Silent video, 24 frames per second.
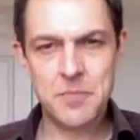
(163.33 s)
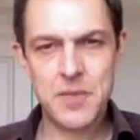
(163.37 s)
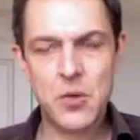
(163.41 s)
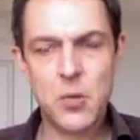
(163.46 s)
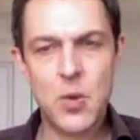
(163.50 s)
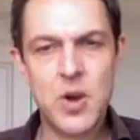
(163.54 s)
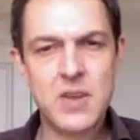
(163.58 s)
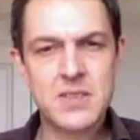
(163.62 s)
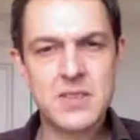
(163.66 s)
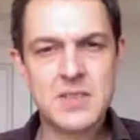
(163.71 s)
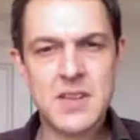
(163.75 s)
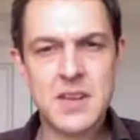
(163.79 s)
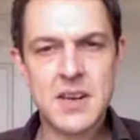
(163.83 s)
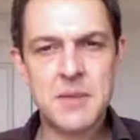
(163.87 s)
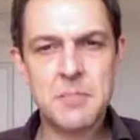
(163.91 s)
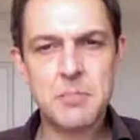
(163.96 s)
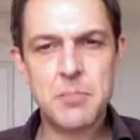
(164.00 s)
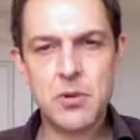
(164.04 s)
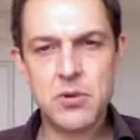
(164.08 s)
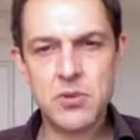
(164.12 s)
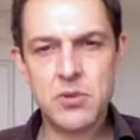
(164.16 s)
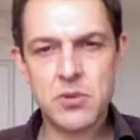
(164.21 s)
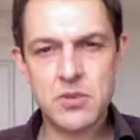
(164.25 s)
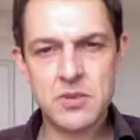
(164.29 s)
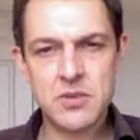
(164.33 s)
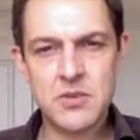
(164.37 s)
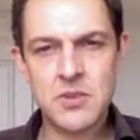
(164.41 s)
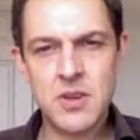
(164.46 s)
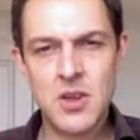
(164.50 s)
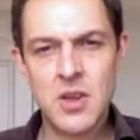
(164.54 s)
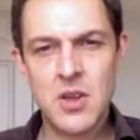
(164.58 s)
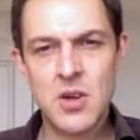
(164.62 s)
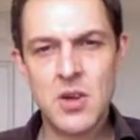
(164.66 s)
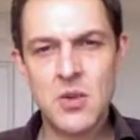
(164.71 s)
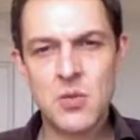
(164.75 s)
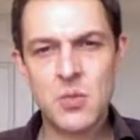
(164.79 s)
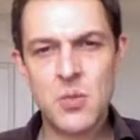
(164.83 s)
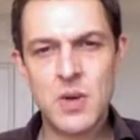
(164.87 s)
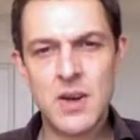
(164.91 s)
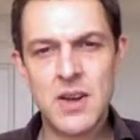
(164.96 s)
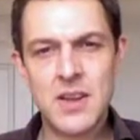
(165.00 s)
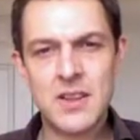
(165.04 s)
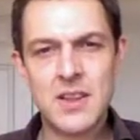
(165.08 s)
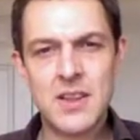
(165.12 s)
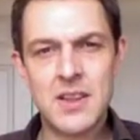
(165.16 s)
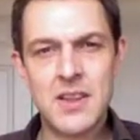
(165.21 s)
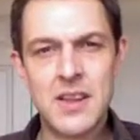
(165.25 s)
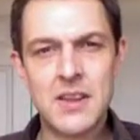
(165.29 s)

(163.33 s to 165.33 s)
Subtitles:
Why is that important? Well,